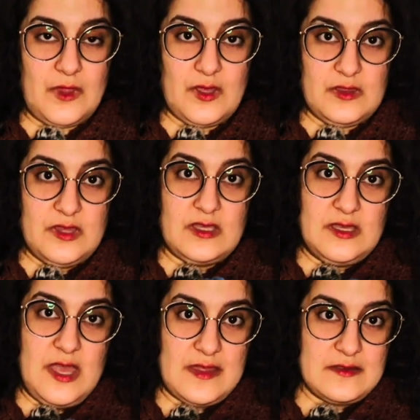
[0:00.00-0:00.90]
the
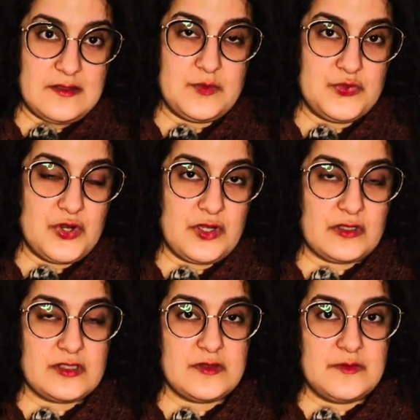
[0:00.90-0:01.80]
end
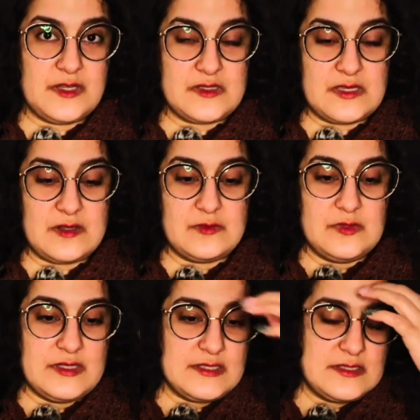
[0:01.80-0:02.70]
product because I
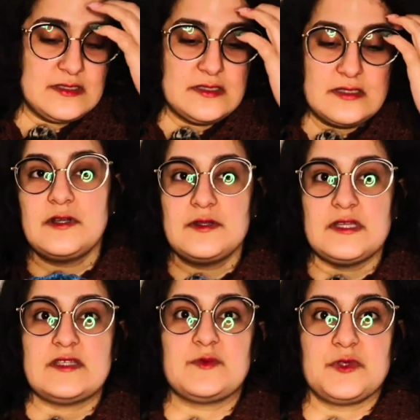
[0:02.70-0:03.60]
was very
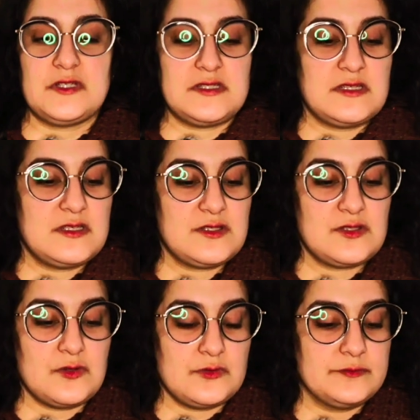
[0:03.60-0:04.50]
desperate.
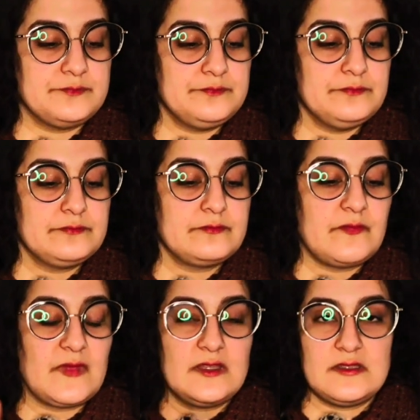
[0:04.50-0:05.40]
So
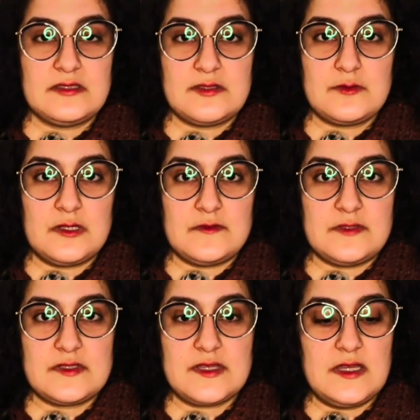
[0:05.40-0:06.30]
this is one of the
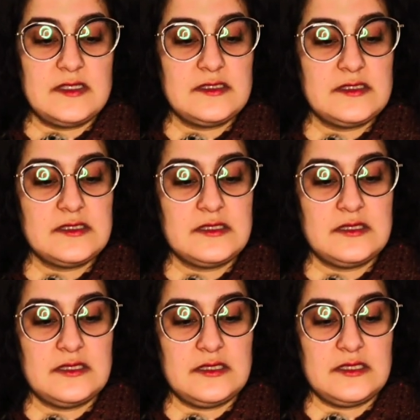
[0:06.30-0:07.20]
skeins.
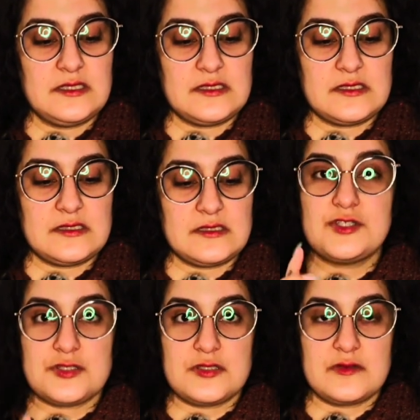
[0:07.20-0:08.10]
It is
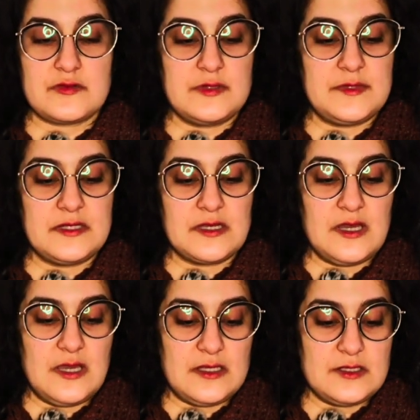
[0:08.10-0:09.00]
just the ribbing
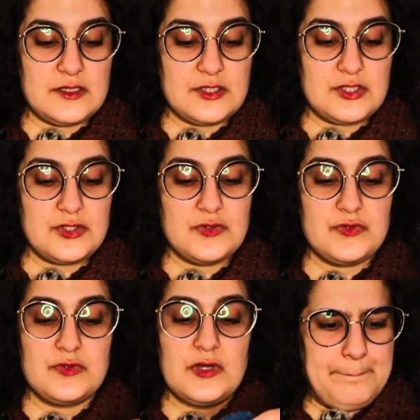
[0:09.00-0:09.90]
and
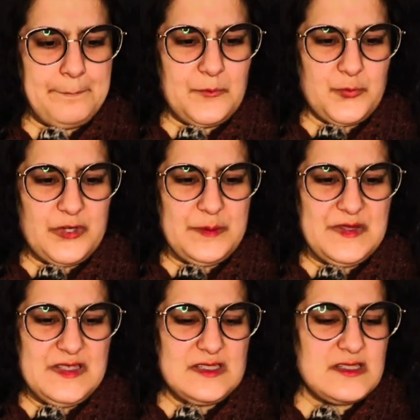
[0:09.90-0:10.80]
two
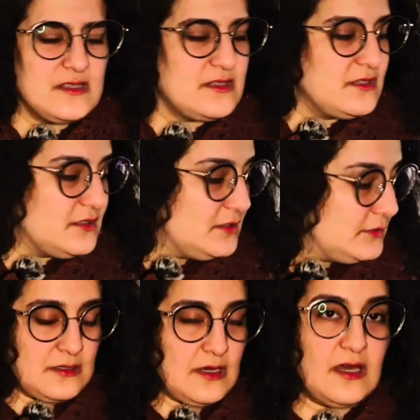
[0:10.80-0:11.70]
repeats, I think.
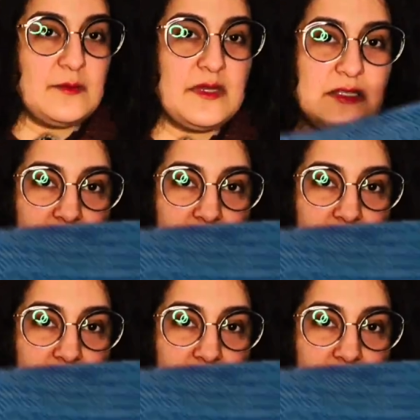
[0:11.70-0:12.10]
I made